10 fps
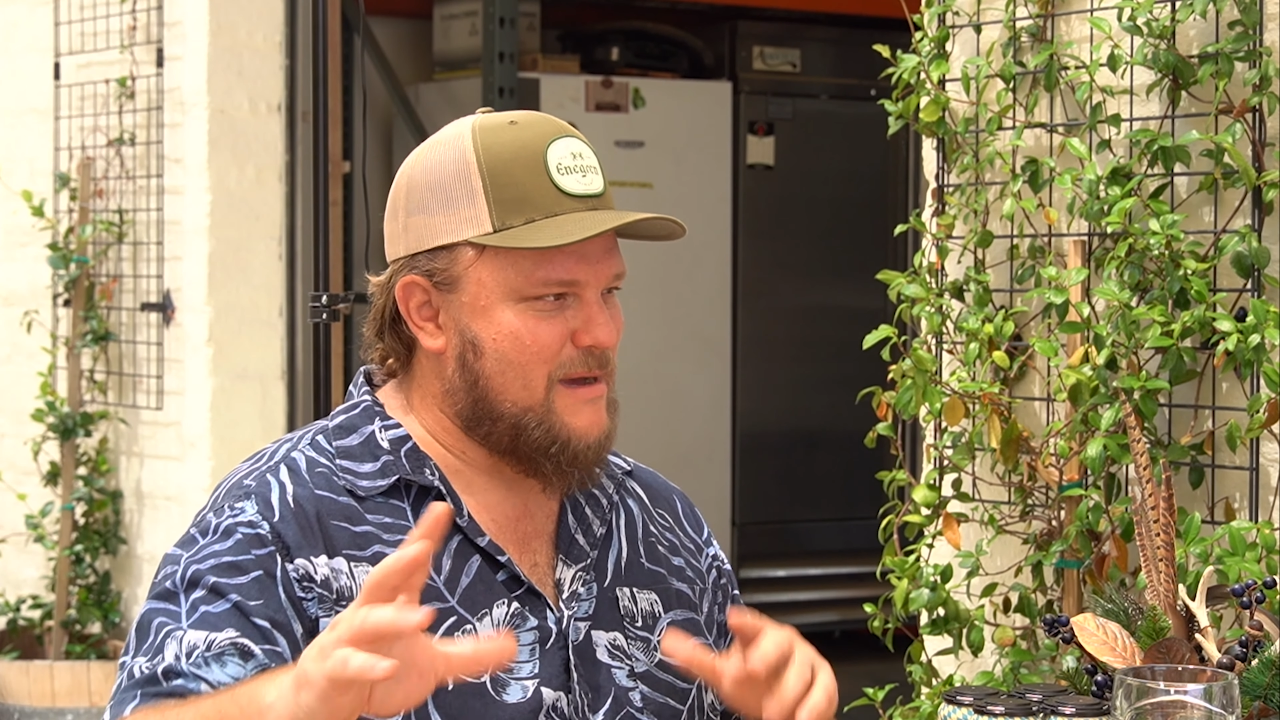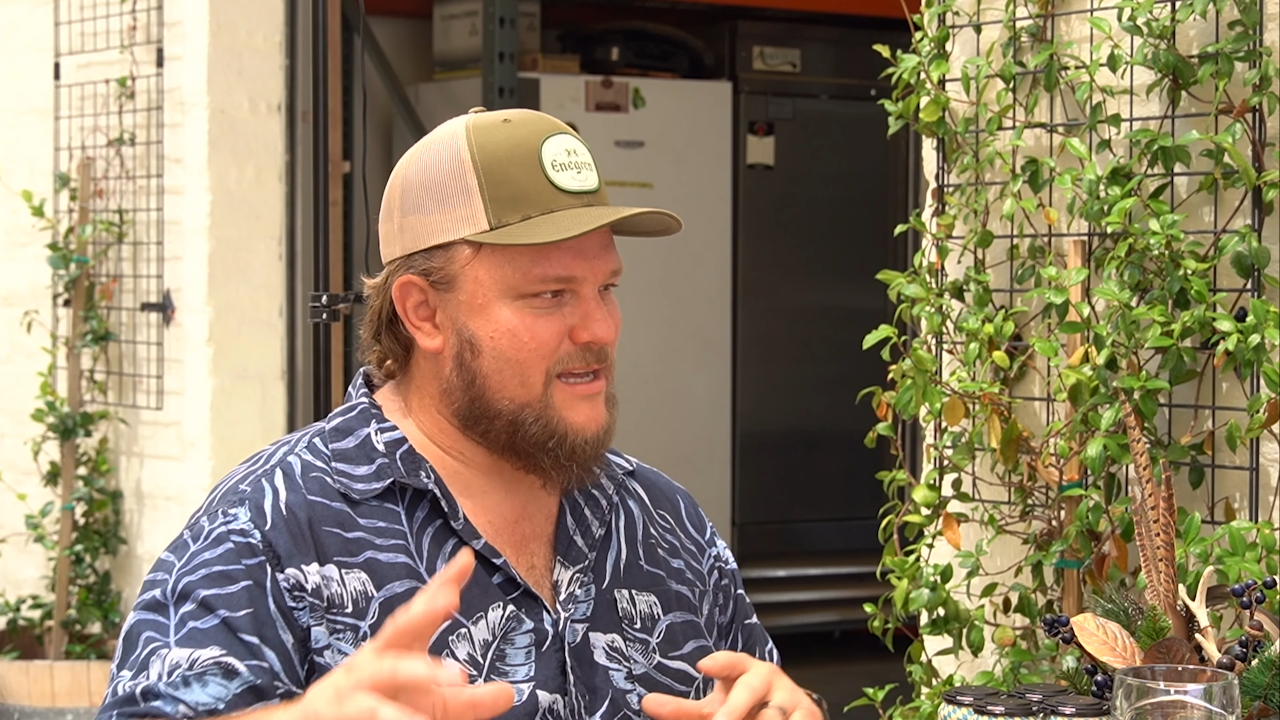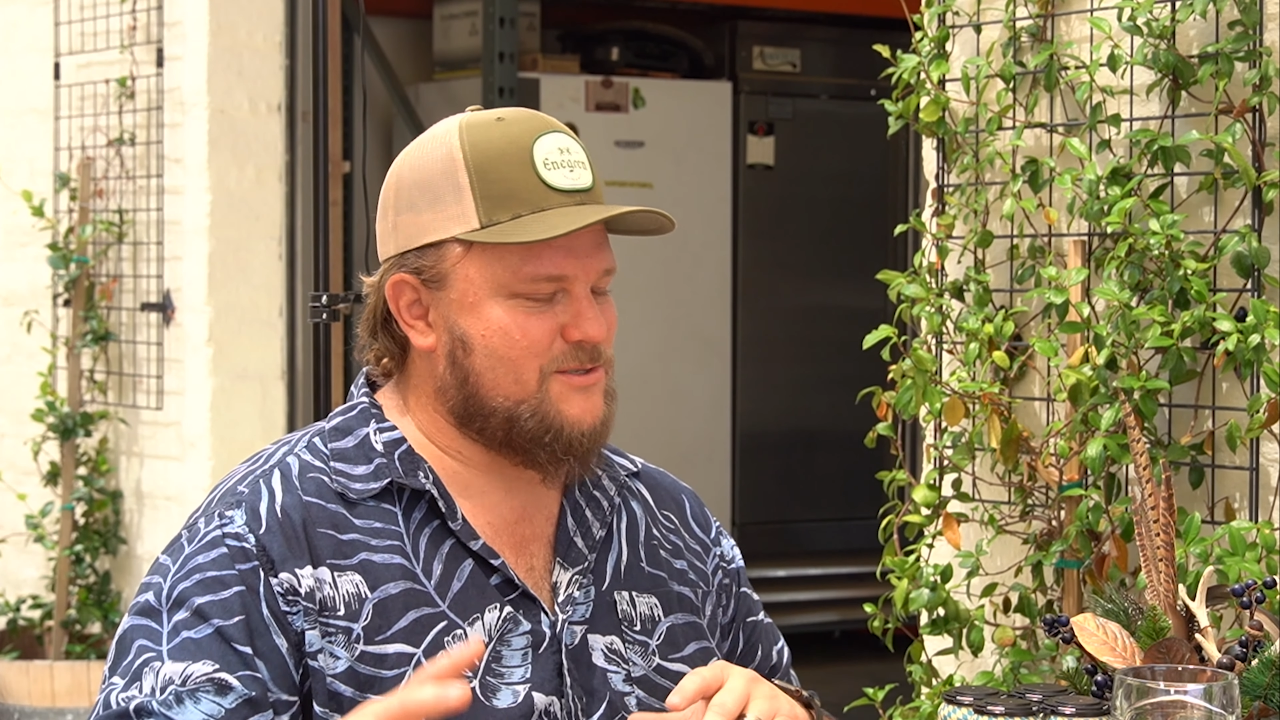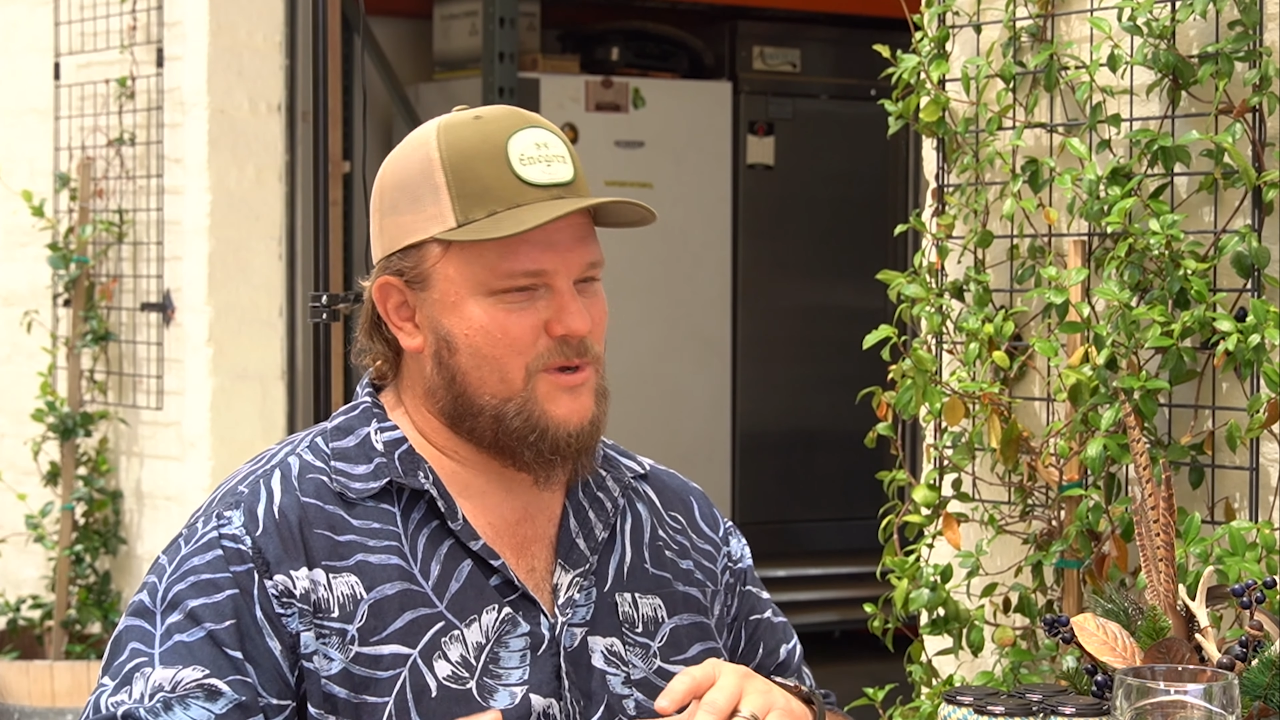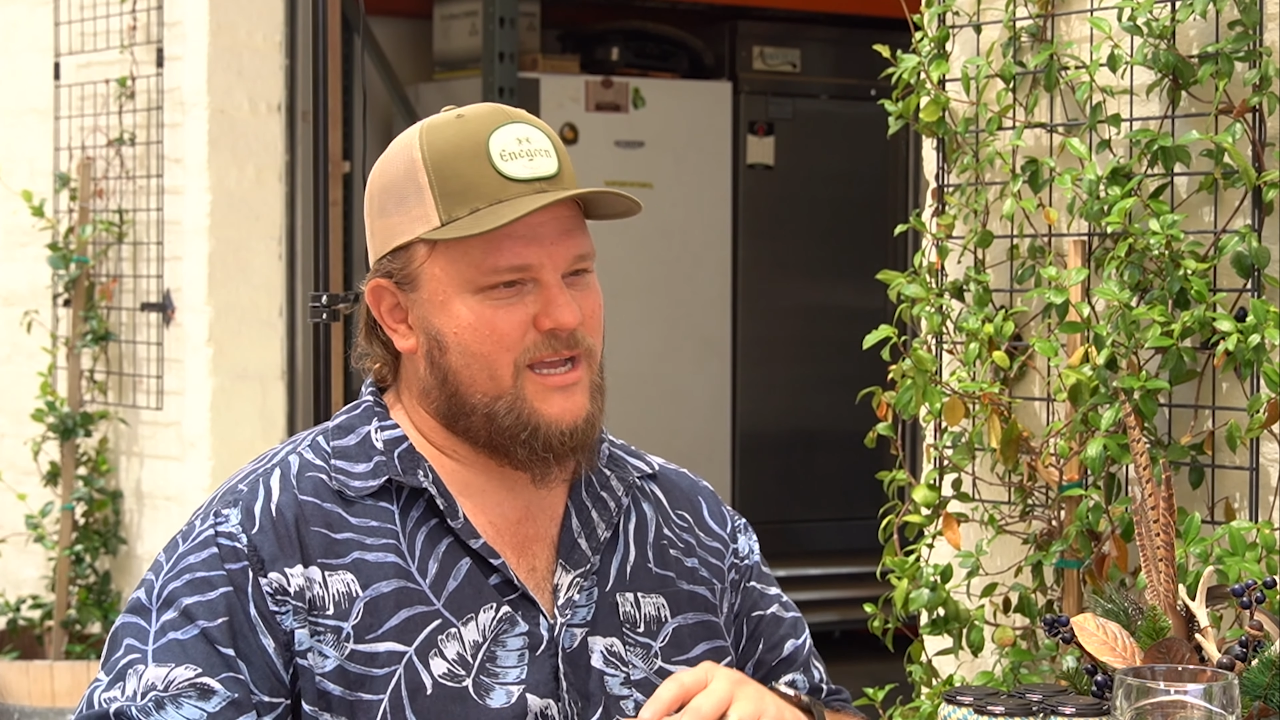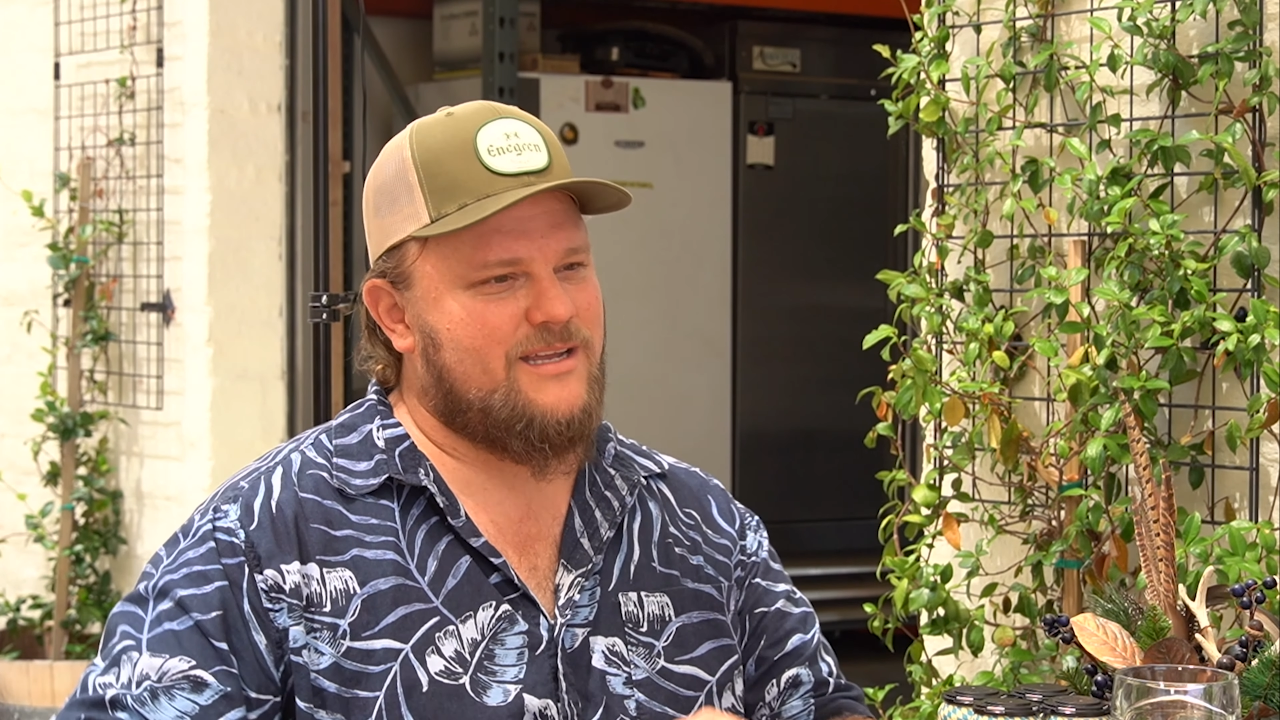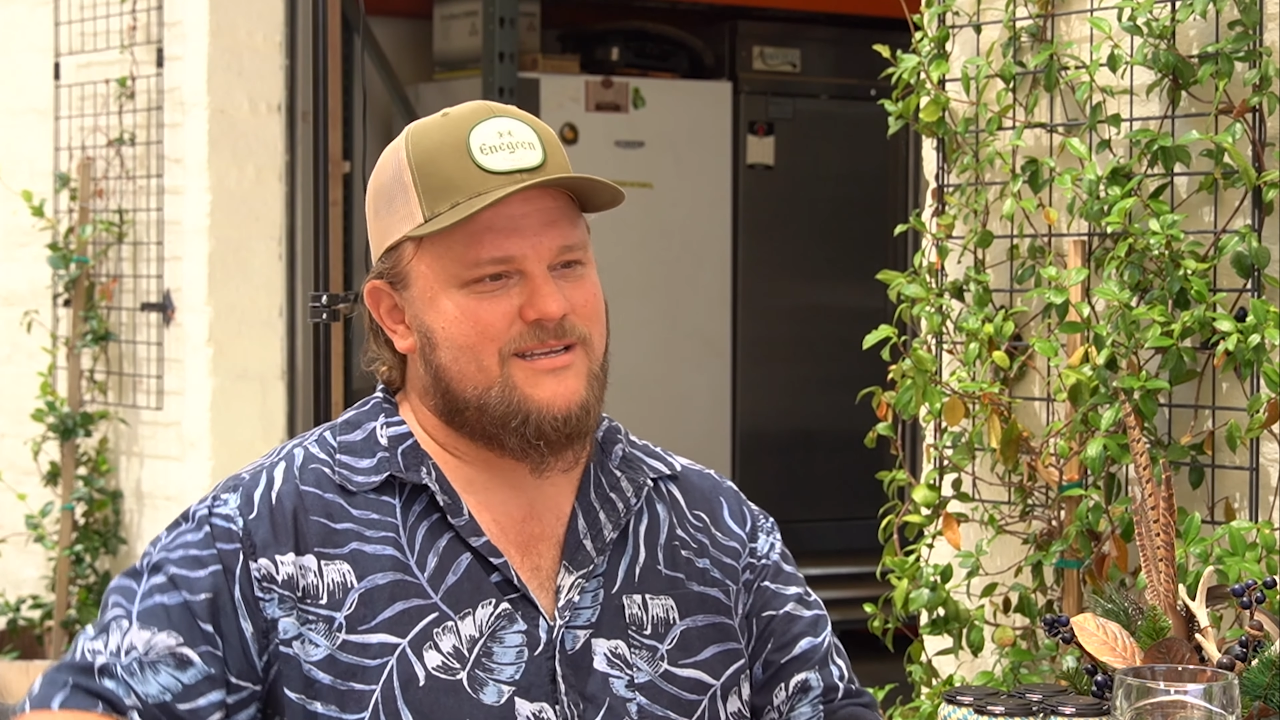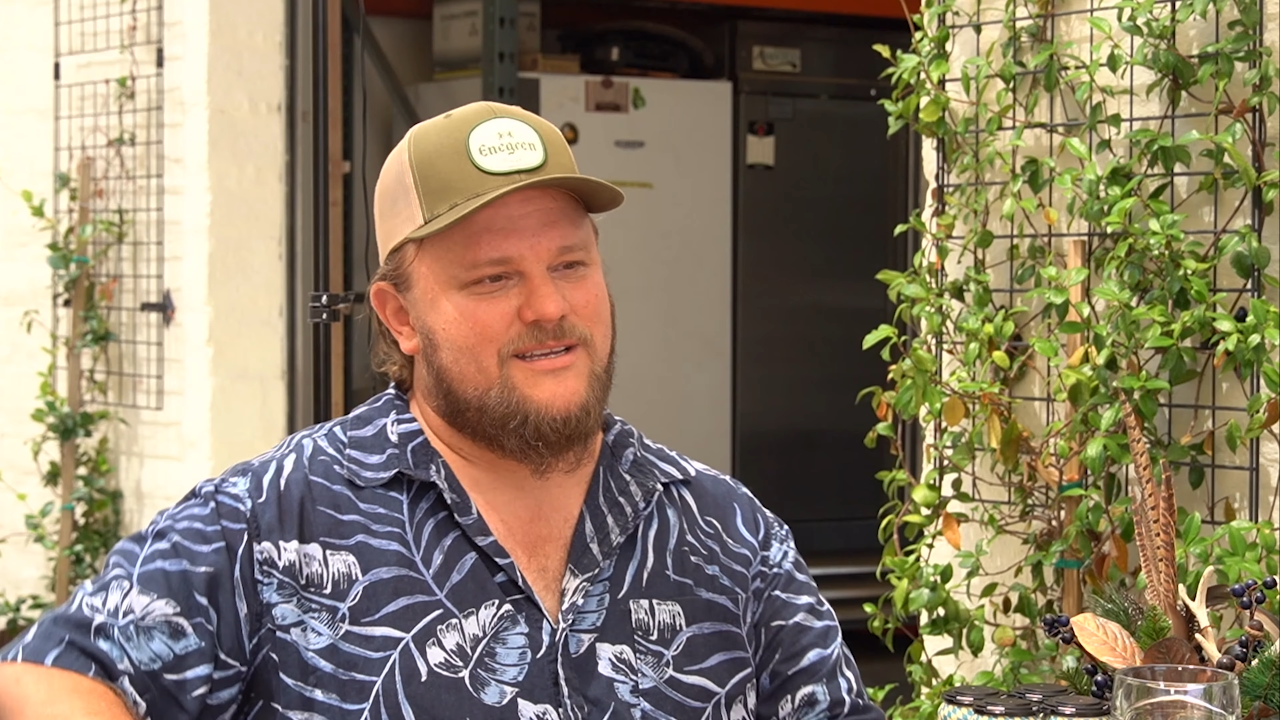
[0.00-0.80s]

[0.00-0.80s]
miles away.